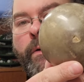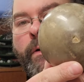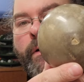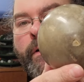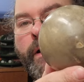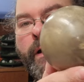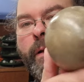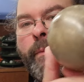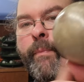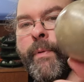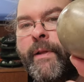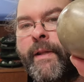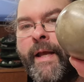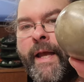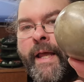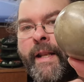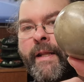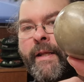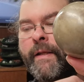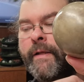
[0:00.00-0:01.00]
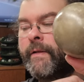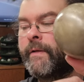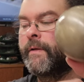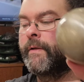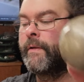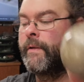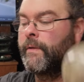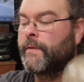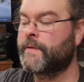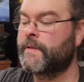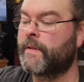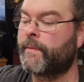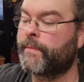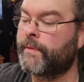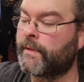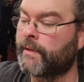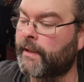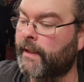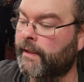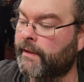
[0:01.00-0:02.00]
or like a planet, you know,
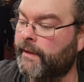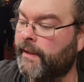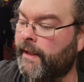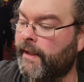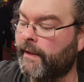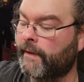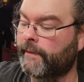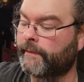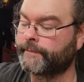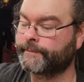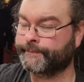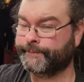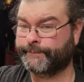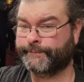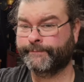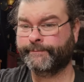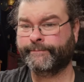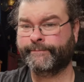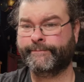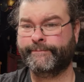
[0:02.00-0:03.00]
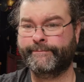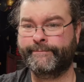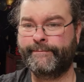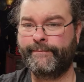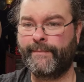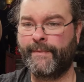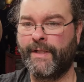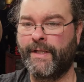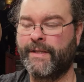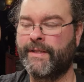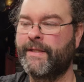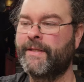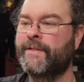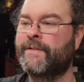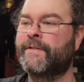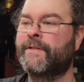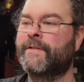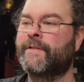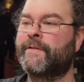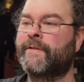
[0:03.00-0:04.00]
something like that.
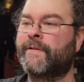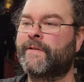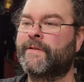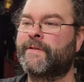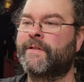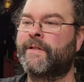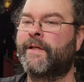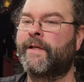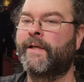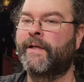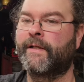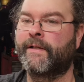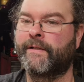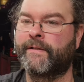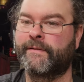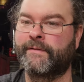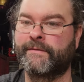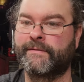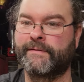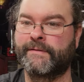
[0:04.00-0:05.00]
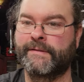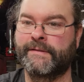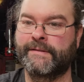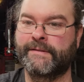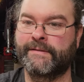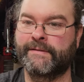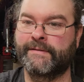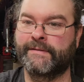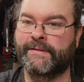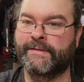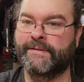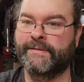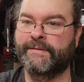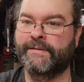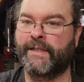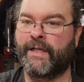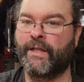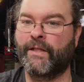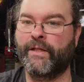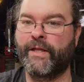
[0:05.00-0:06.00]
This just looks like
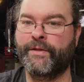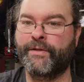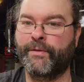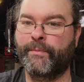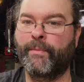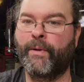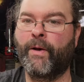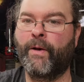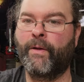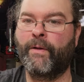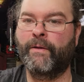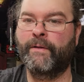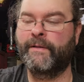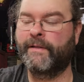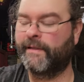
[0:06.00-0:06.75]
a leather ball.